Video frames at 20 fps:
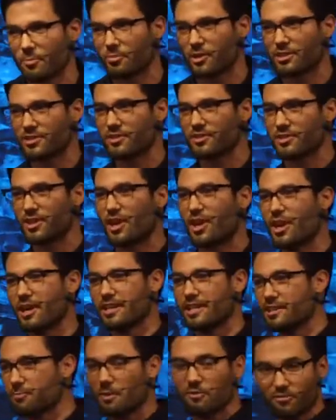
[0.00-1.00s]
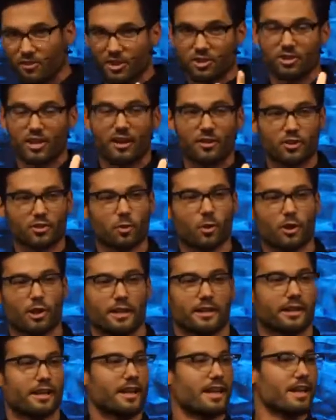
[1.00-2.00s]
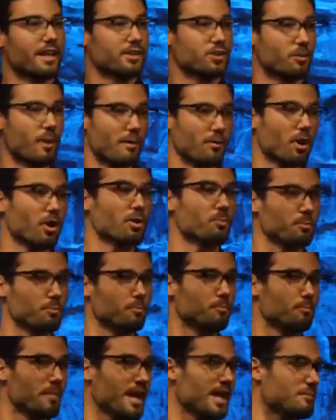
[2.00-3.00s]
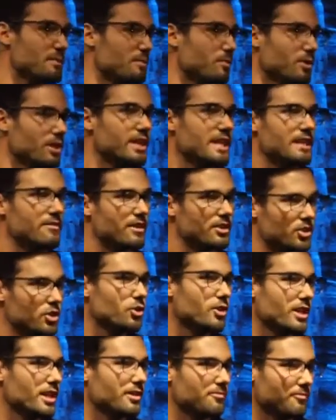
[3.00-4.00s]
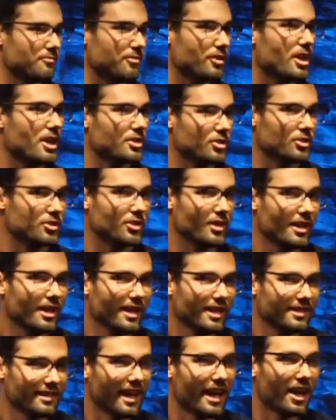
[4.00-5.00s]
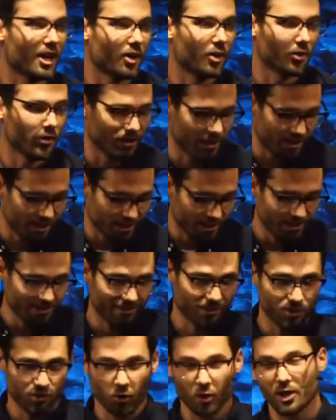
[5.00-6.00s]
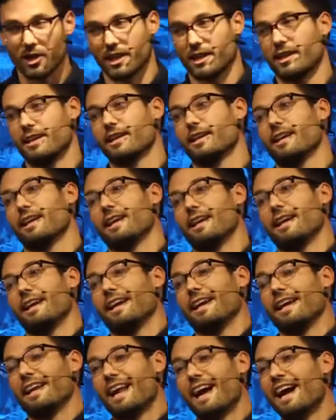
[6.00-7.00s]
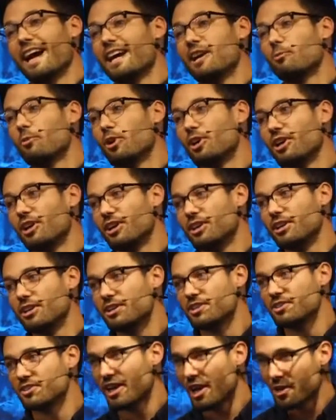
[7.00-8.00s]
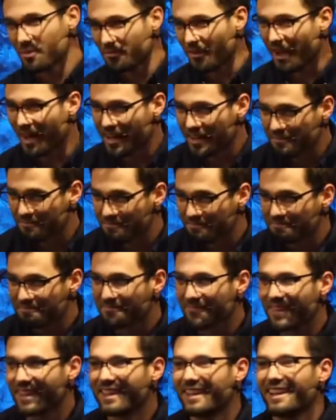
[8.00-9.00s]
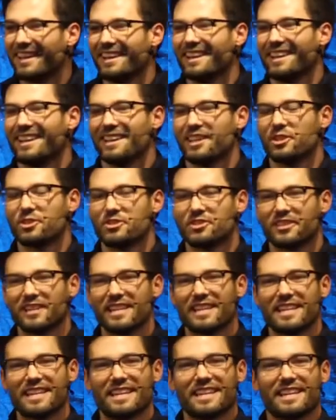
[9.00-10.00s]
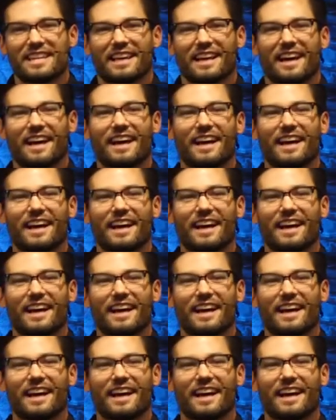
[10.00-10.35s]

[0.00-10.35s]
Preston's gone, he's been flushed down the toilet. So my brother made me believe that you could get flushed down the toilet. and I was terrified. You see,